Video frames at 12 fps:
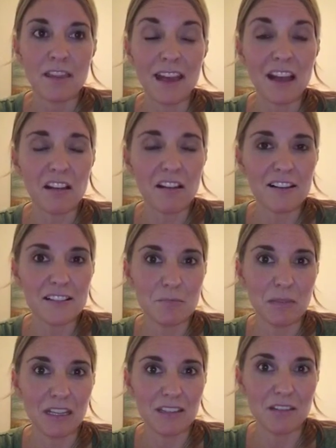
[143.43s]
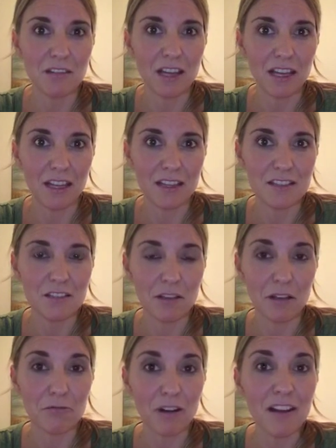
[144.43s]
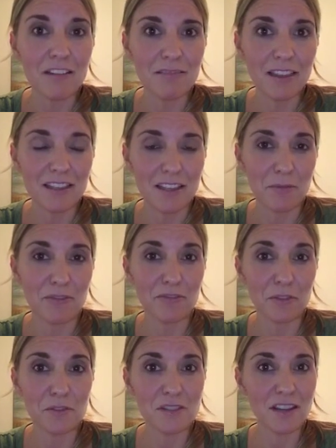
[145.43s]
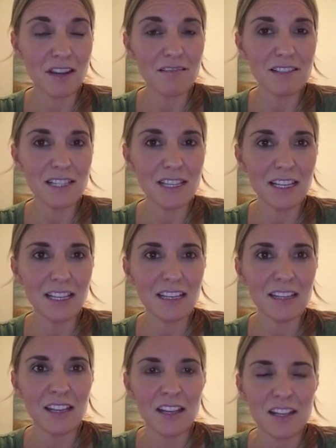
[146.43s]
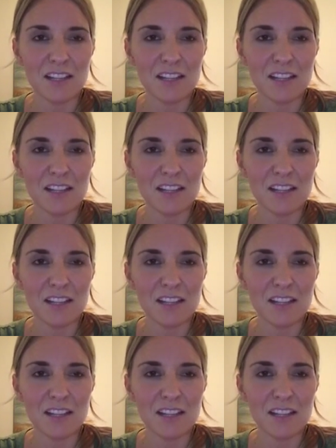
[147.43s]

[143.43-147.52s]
That caused me to get into a rut with the type of foods that I was eating.